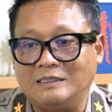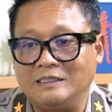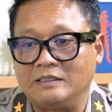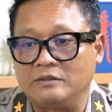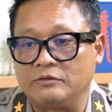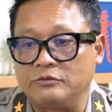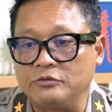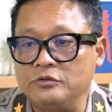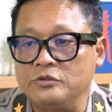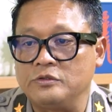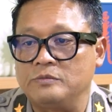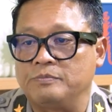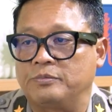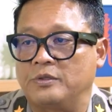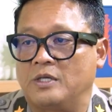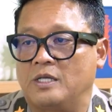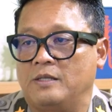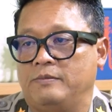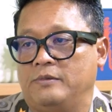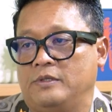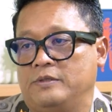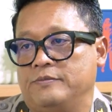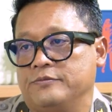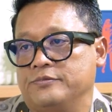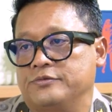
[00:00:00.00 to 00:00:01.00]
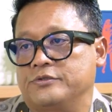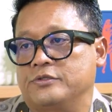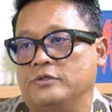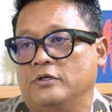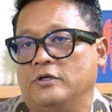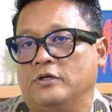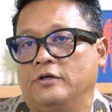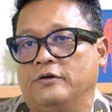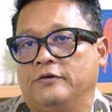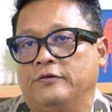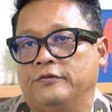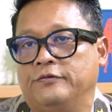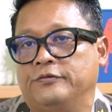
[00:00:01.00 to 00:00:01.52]
root problems
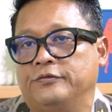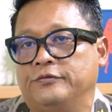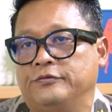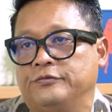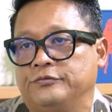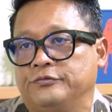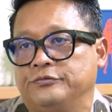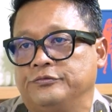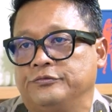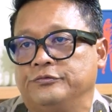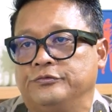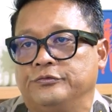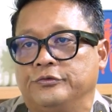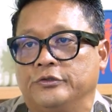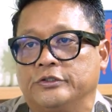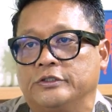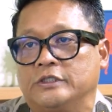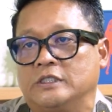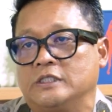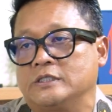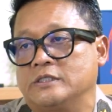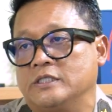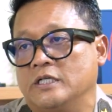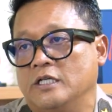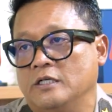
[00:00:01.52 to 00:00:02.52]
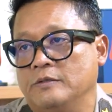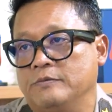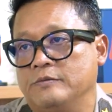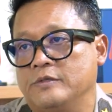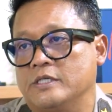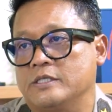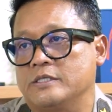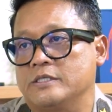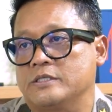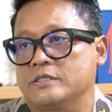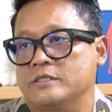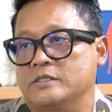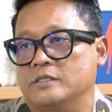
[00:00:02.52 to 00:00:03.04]
of what the
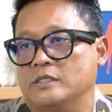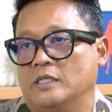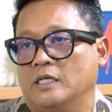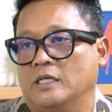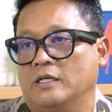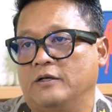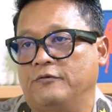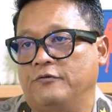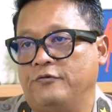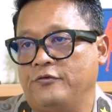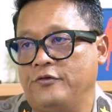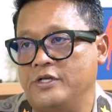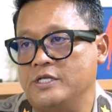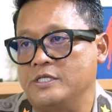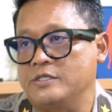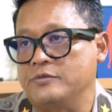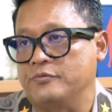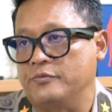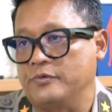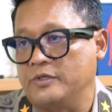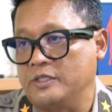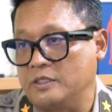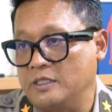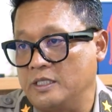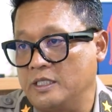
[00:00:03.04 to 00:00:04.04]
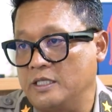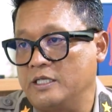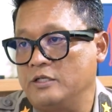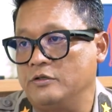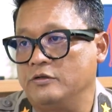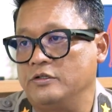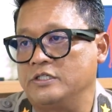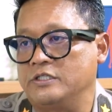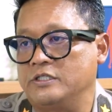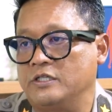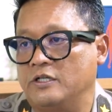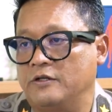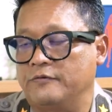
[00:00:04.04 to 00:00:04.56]
Serbians face with the
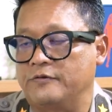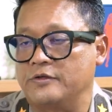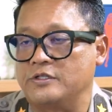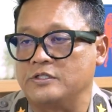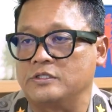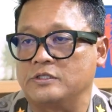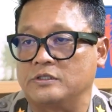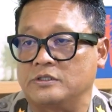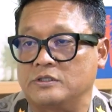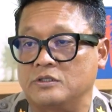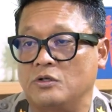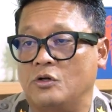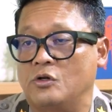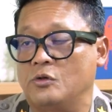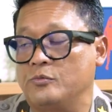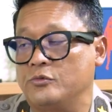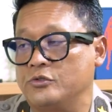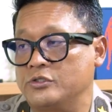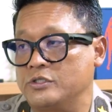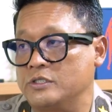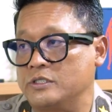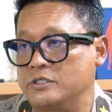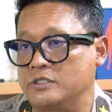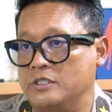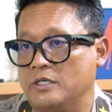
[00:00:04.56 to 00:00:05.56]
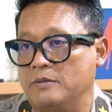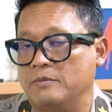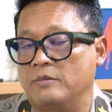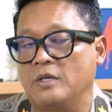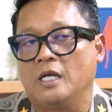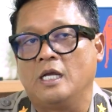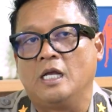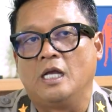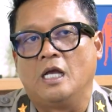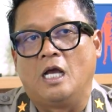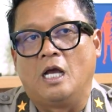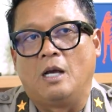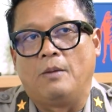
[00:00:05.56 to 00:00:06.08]
Indonesian face is almost the same.
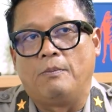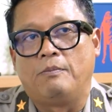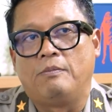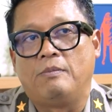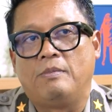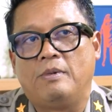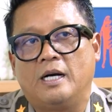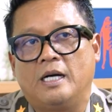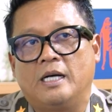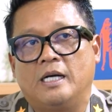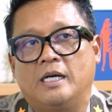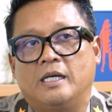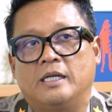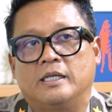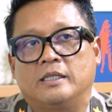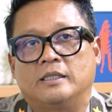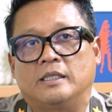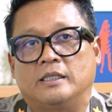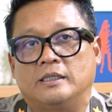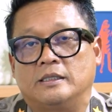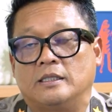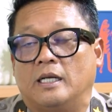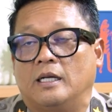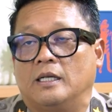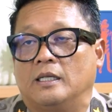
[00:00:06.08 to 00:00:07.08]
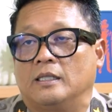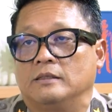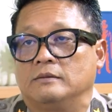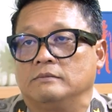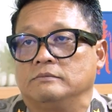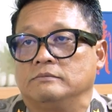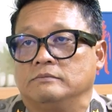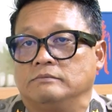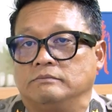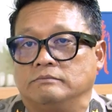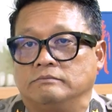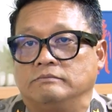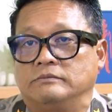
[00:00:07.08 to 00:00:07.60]
But
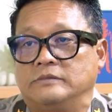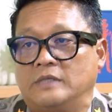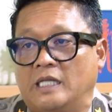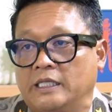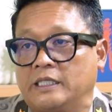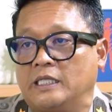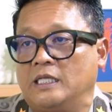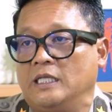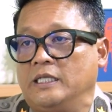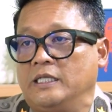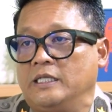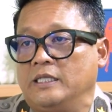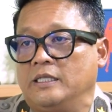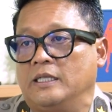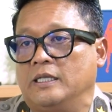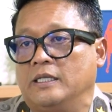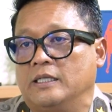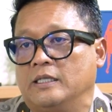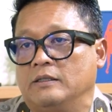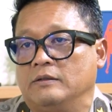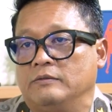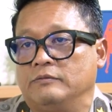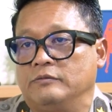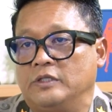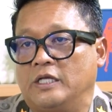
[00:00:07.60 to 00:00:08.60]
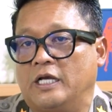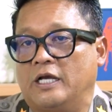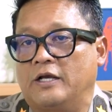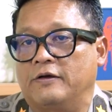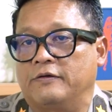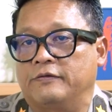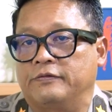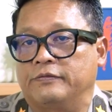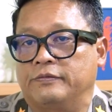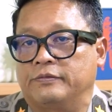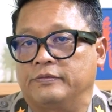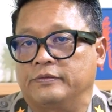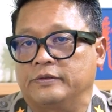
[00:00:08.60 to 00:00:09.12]
luckily we
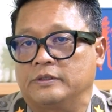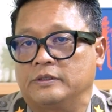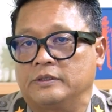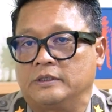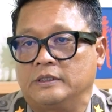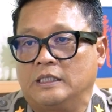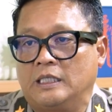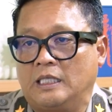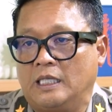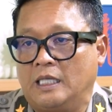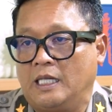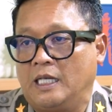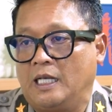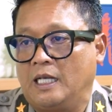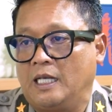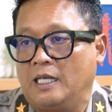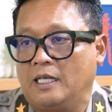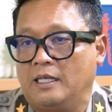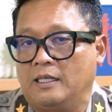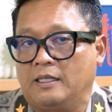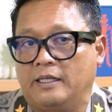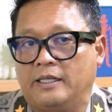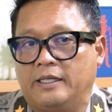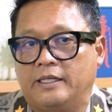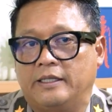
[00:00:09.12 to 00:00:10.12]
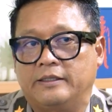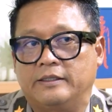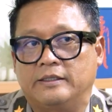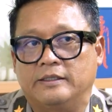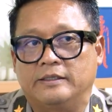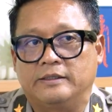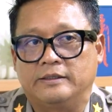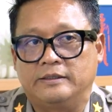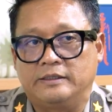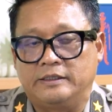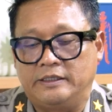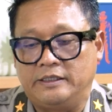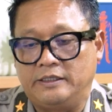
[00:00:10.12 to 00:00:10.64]
have like
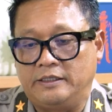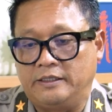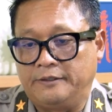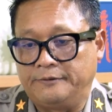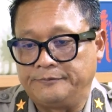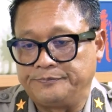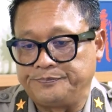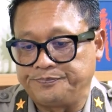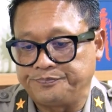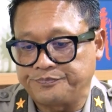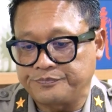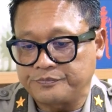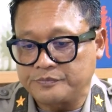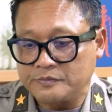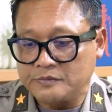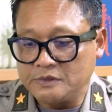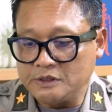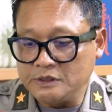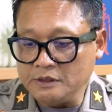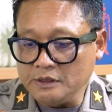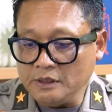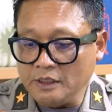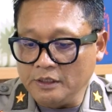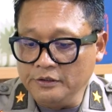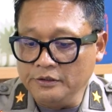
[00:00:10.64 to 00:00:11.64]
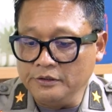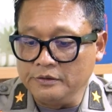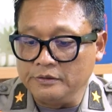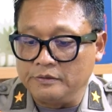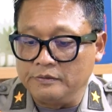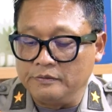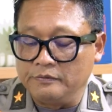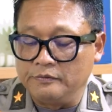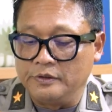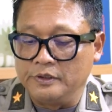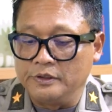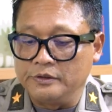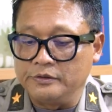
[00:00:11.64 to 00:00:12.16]

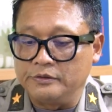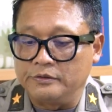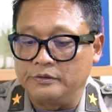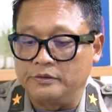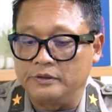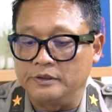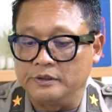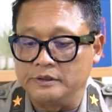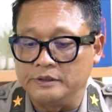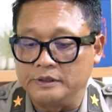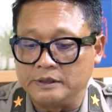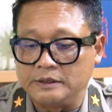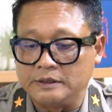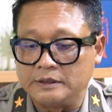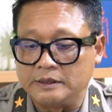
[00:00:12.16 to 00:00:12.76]
what you call